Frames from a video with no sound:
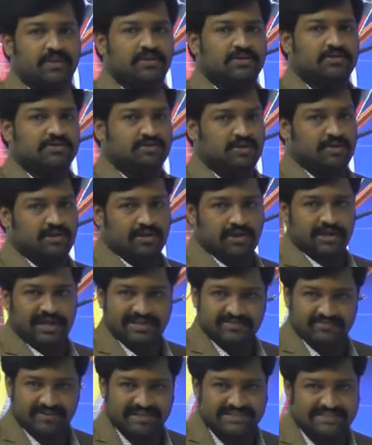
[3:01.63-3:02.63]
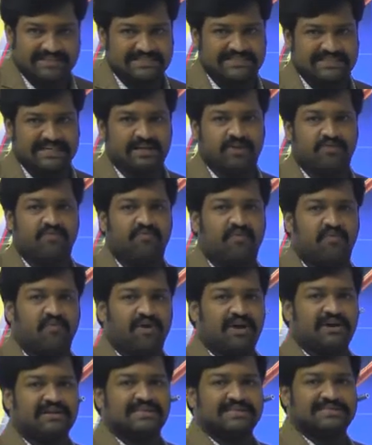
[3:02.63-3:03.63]
So as we discussed that if we
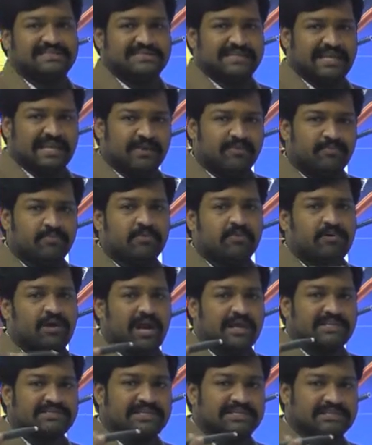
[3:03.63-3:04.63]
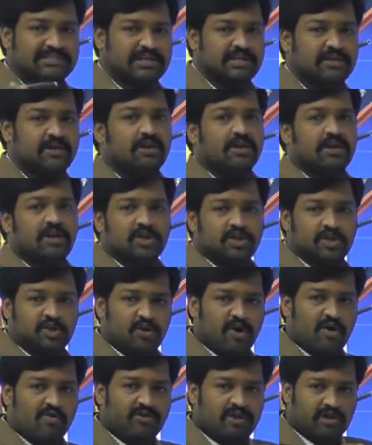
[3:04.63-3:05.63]
want the same cross section
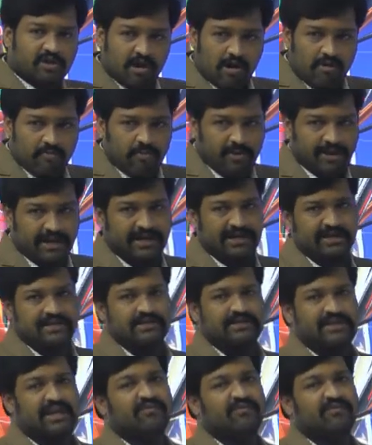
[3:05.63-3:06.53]
throughout the component,